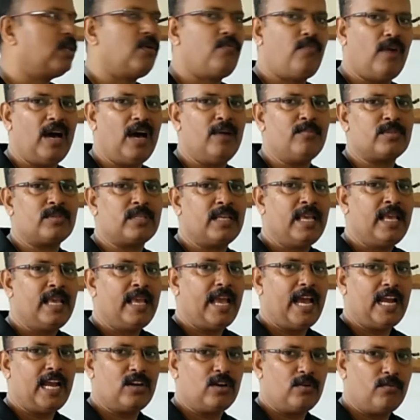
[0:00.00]
to the farms,
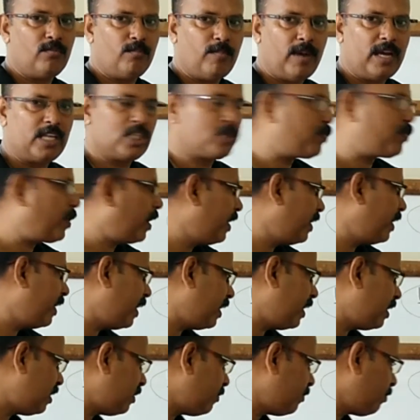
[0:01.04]
and by
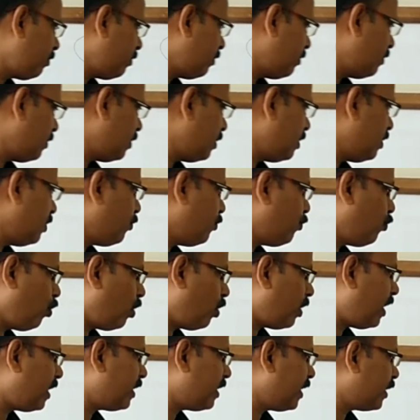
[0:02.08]
spending
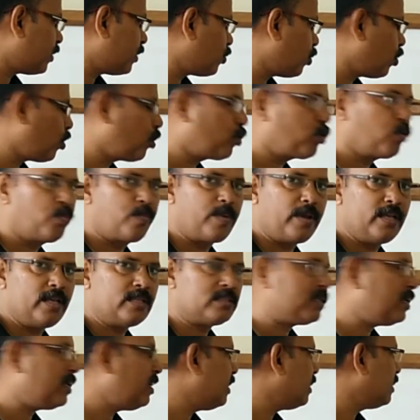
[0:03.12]
400 crore
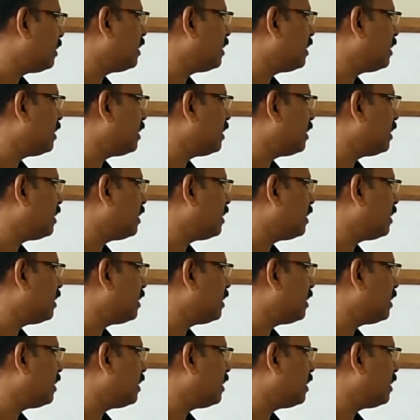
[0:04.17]
rupees,